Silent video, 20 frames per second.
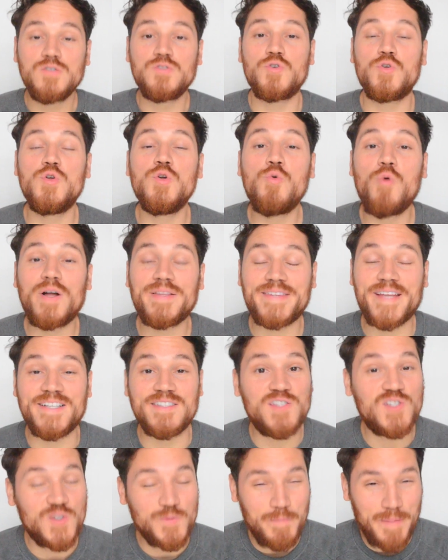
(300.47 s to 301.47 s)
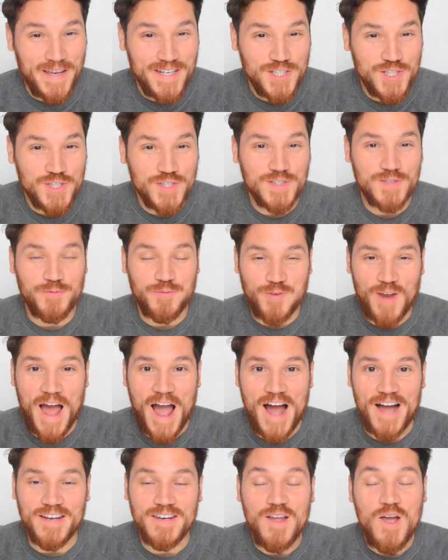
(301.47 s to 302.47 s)
So you want that spacious
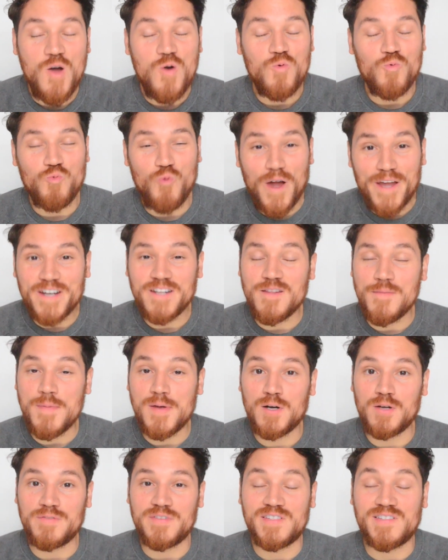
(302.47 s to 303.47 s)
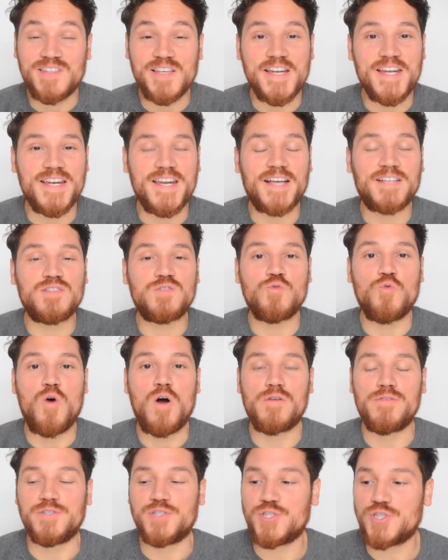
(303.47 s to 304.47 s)
flat right in the middle of the city next to
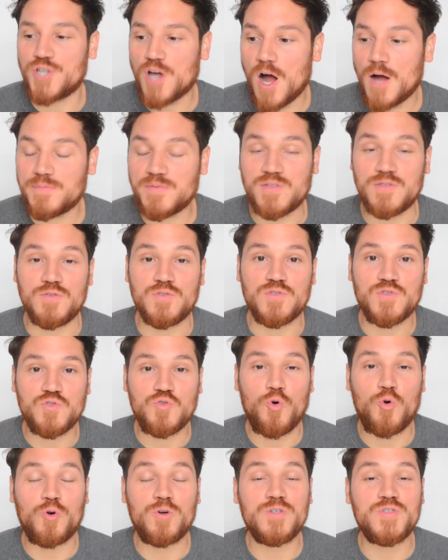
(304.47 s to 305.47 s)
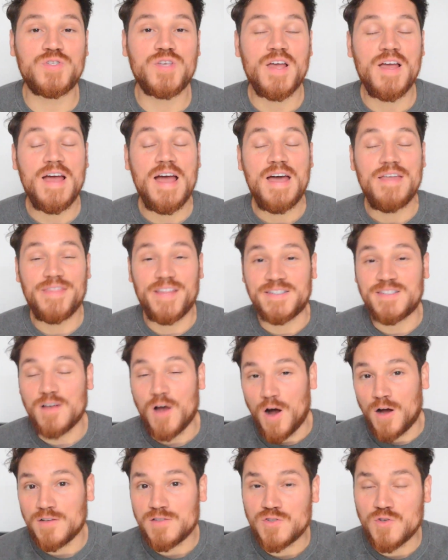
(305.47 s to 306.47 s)
all the shops and the stores that's
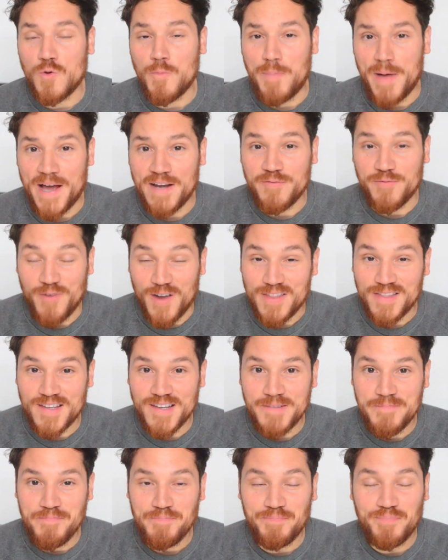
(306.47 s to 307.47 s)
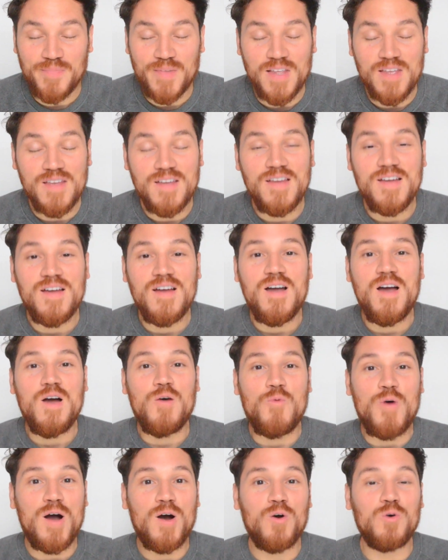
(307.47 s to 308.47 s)
also pet friendly?
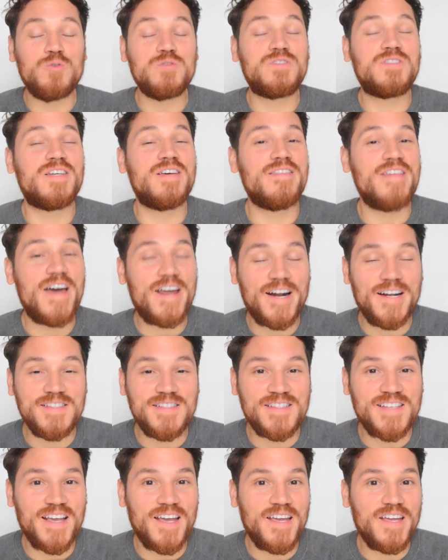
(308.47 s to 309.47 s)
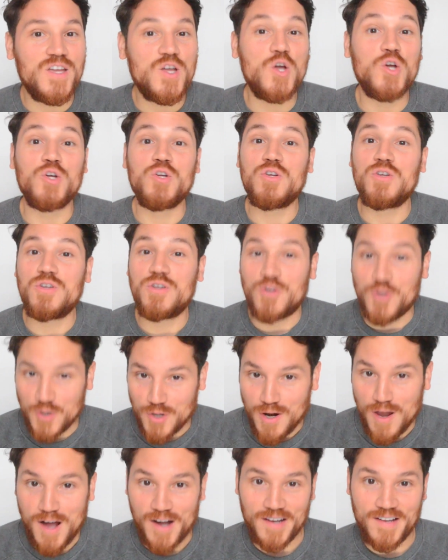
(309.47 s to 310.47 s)
Well, to that I say,
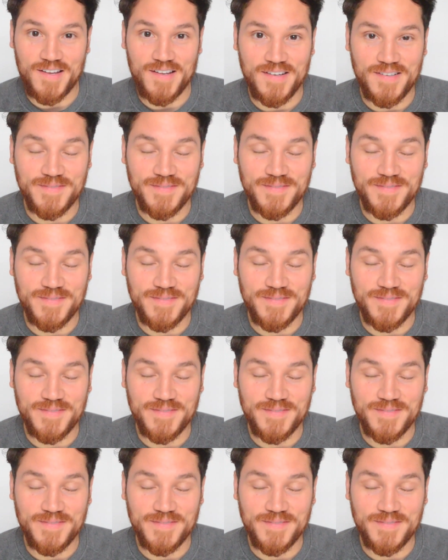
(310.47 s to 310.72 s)
good luck.